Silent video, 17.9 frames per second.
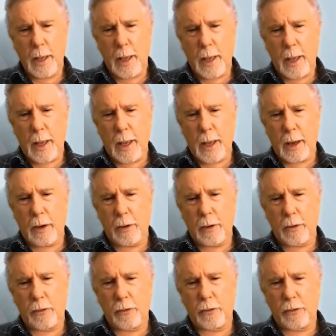
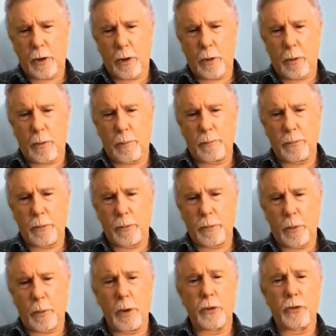And so
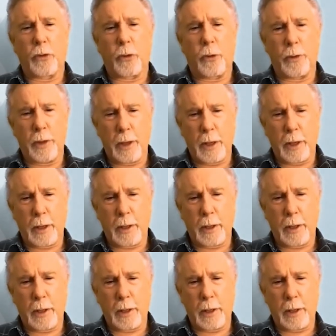when I saw
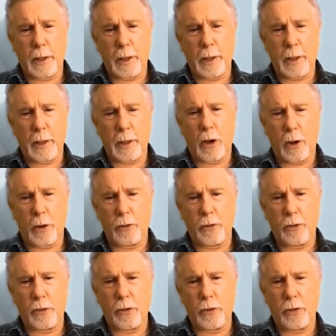the
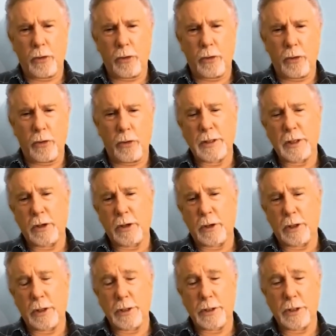cardiologist, and he said,
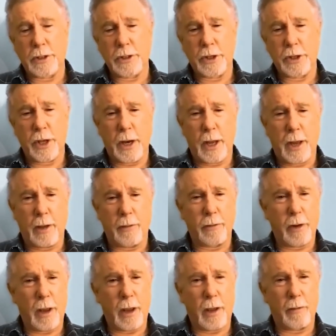look, you're going
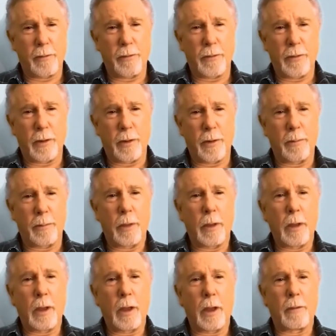to have
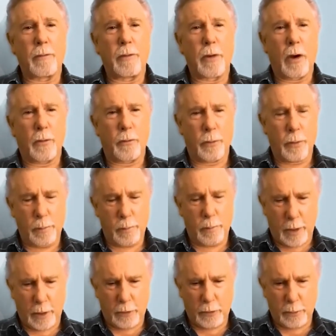a valve
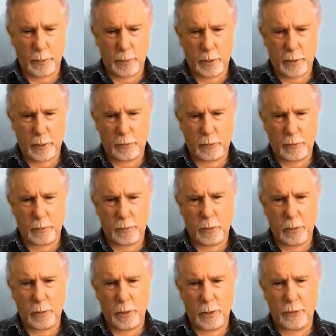replacement. I said,
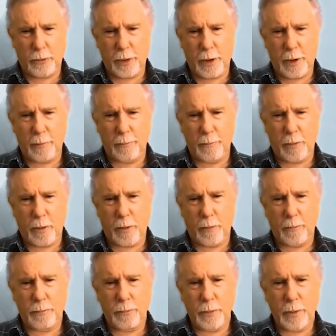well, what does that
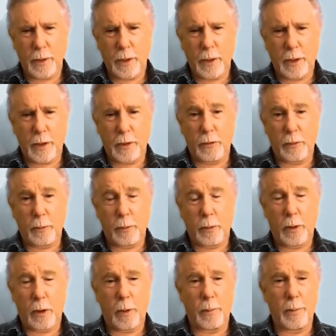involve? He said,
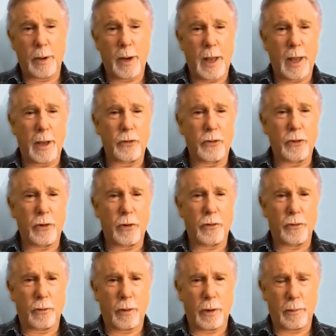well, open heart
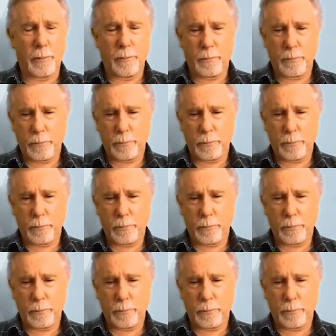surgery.